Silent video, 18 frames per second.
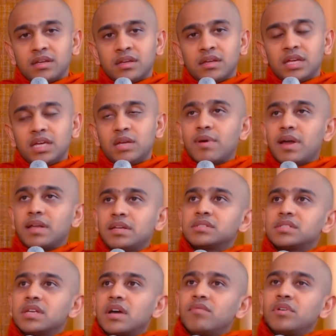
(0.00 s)
Imagine
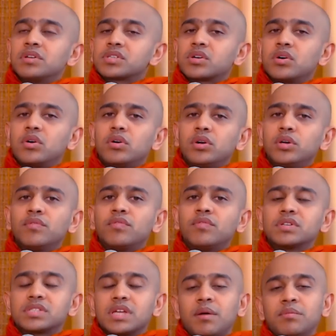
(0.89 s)
someone scold you for
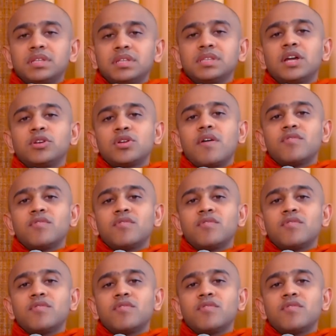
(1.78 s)
something that you have